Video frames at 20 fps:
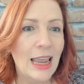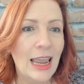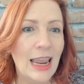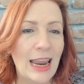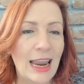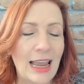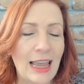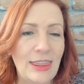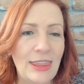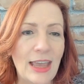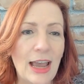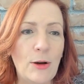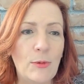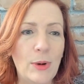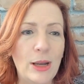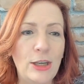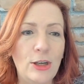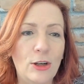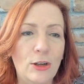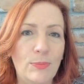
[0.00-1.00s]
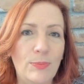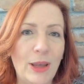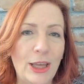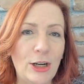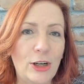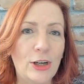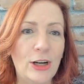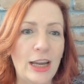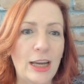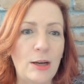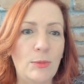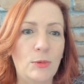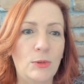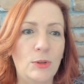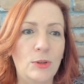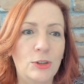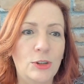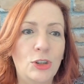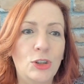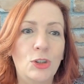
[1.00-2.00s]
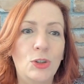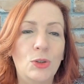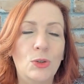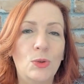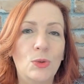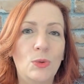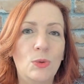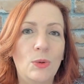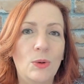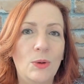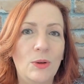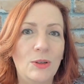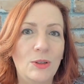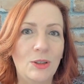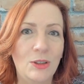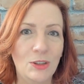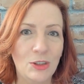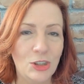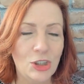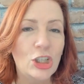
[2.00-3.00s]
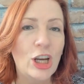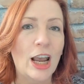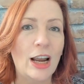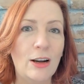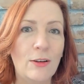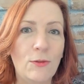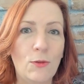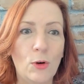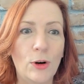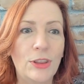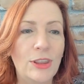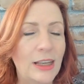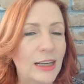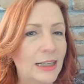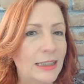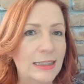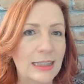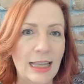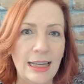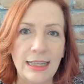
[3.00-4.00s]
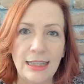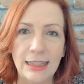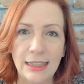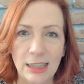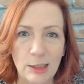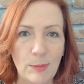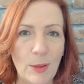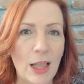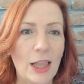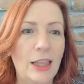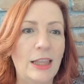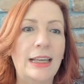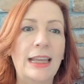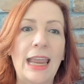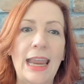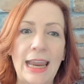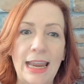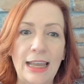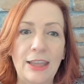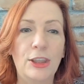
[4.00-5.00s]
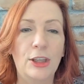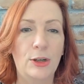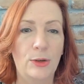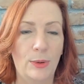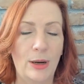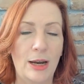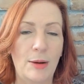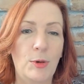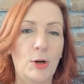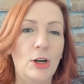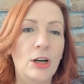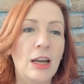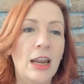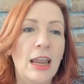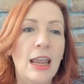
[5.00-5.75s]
and that way you're better able to check for things like the spelling and the grammar.